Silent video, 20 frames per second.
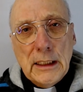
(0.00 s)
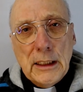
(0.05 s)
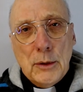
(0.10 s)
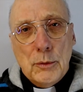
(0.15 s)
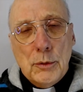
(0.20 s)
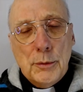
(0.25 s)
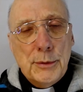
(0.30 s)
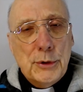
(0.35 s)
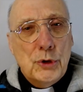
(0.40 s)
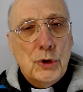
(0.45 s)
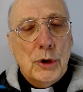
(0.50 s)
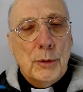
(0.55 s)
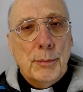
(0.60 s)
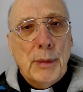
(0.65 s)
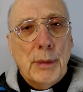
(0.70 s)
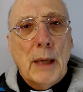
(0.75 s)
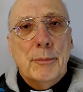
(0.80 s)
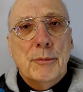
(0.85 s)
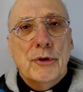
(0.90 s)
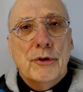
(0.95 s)
We'll be doing
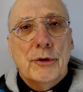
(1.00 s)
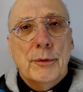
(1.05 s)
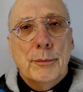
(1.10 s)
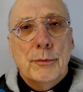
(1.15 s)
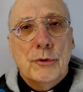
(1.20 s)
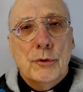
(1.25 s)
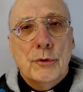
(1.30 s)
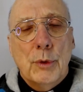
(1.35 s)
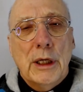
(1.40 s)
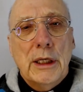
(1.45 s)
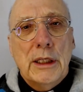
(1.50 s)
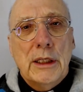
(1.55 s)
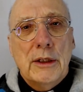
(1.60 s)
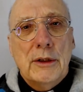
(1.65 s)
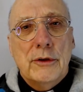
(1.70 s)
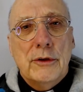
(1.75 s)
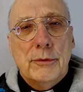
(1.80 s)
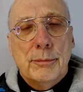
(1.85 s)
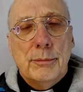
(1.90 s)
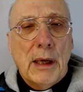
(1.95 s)
baptisms,
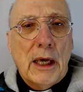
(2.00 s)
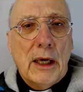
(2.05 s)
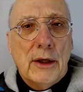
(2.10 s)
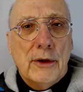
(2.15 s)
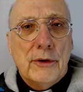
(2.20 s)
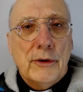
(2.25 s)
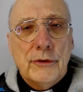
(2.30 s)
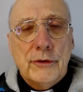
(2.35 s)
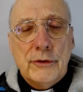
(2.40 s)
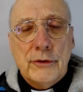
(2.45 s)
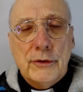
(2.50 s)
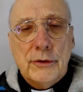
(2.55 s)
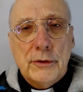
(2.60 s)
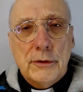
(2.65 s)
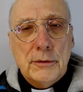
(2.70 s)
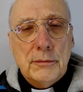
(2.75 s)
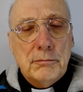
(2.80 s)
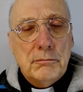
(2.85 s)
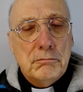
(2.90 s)
weddings, mass,